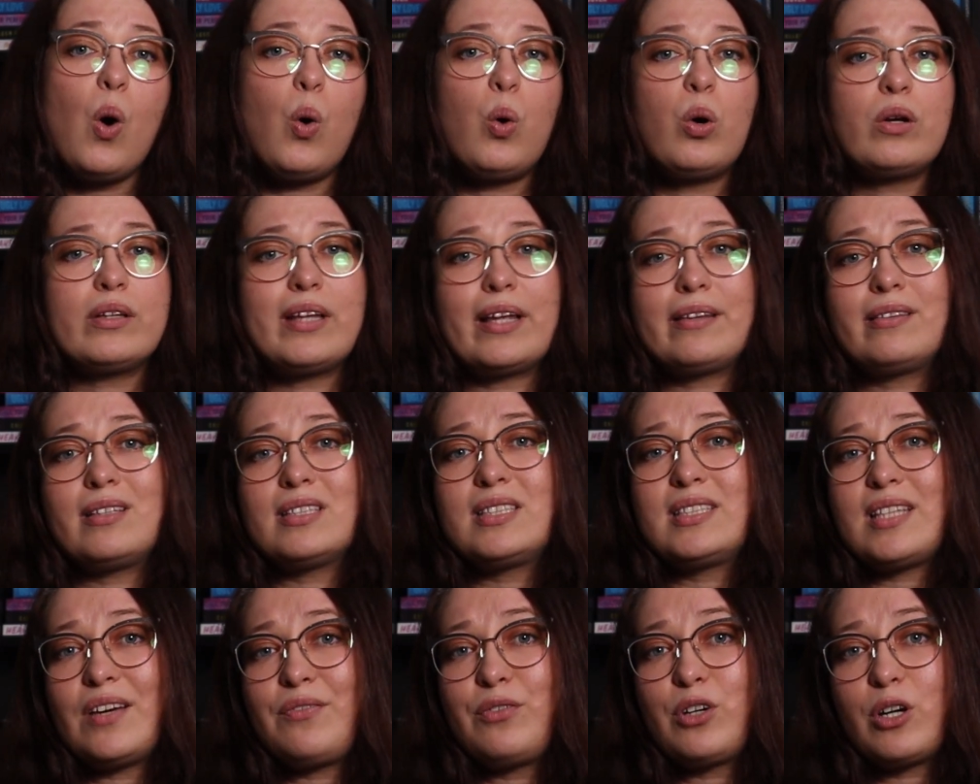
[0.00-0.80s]
or that the
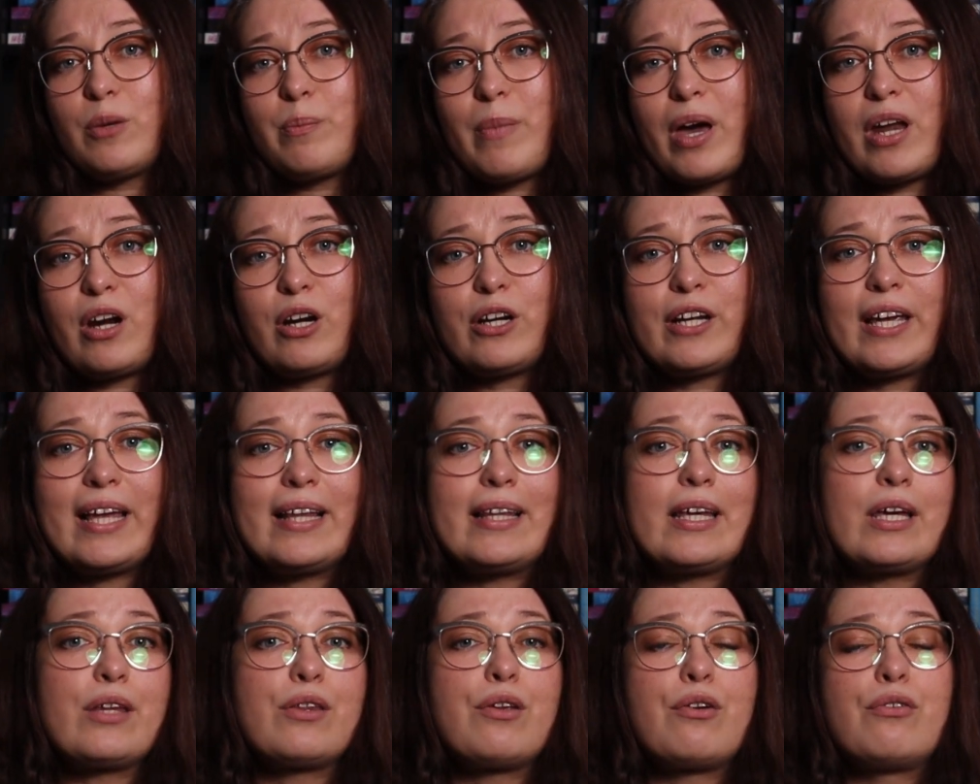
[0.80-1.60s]
Stepford men are
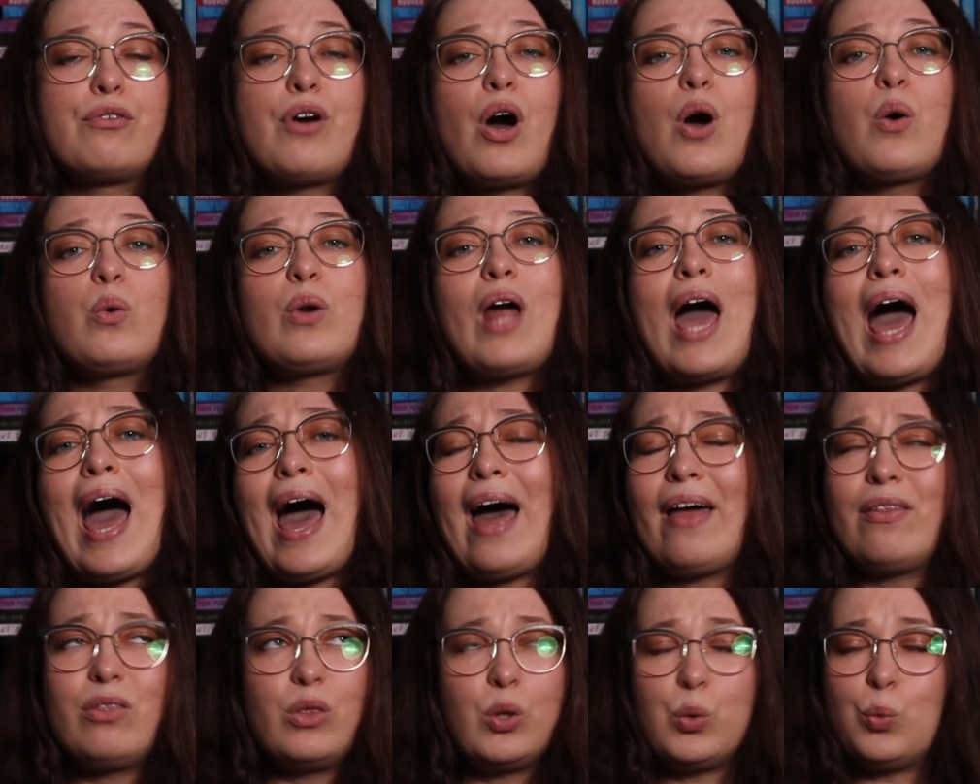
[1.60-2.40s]
killing their own
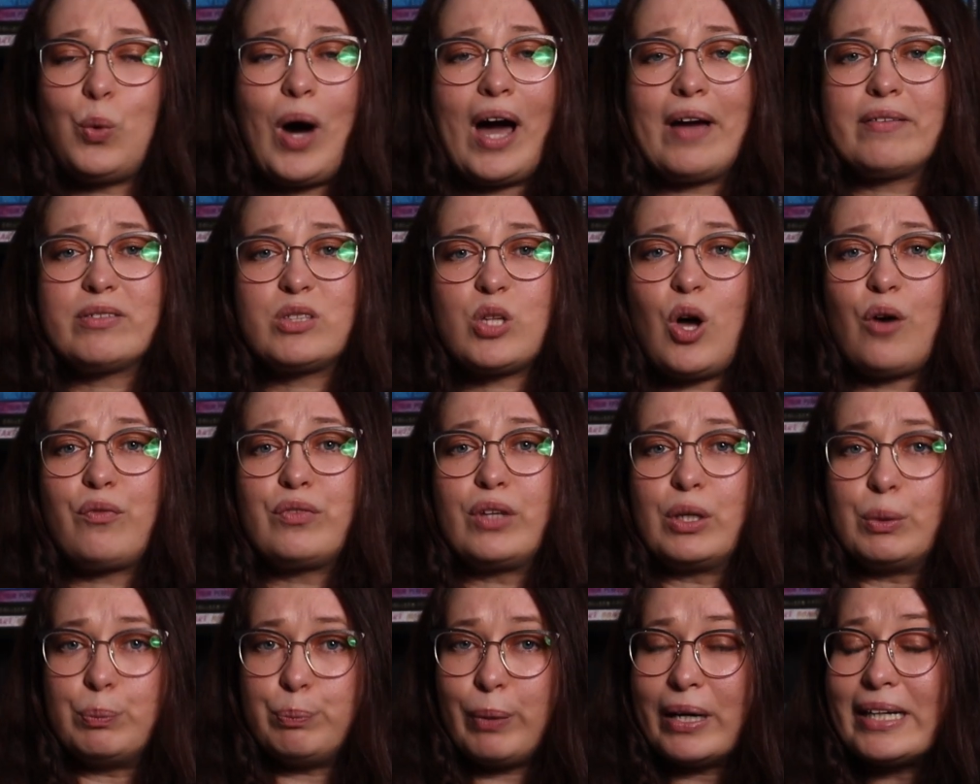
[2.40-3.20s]
and the wives of
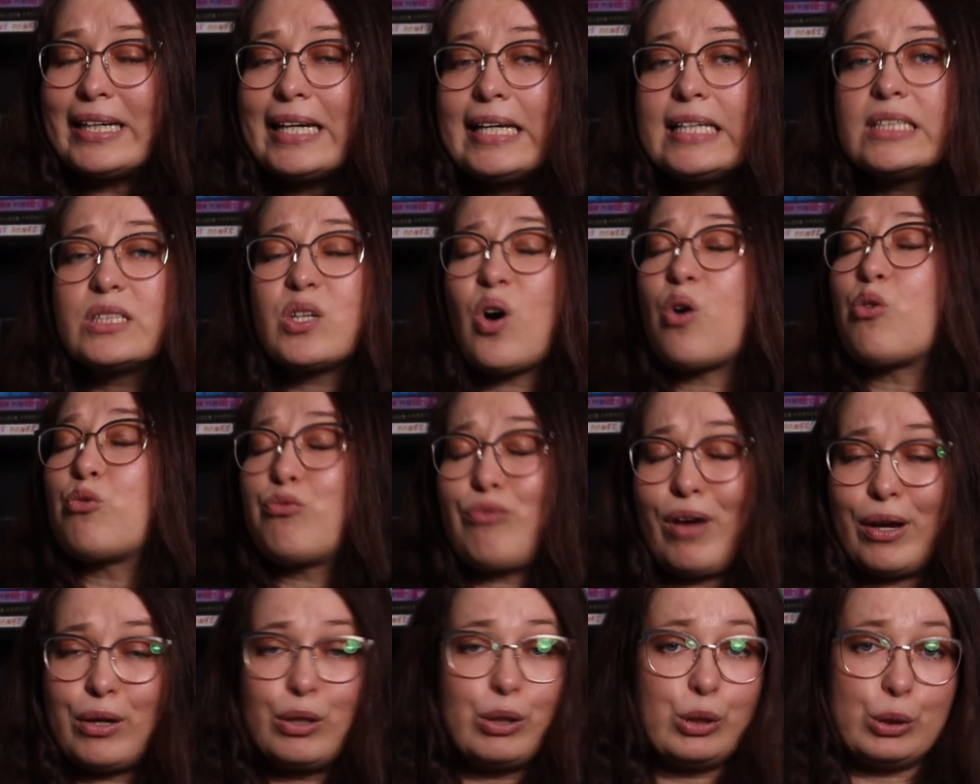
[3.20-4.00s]
their buddies on
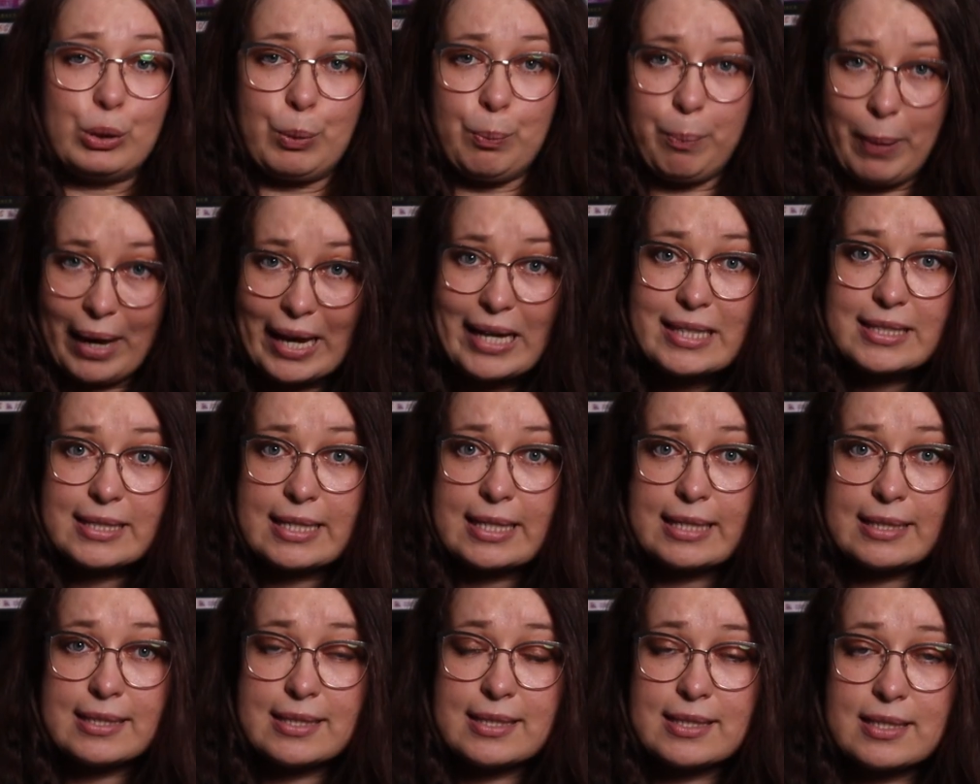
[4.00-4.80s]
regular
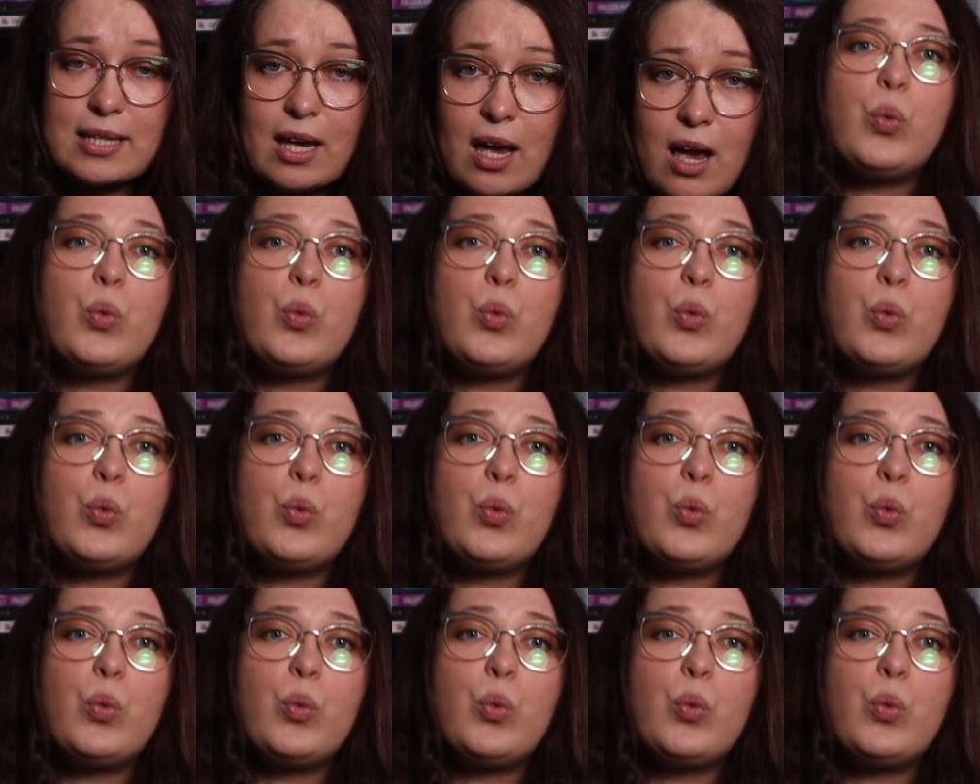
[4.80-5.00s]
basis.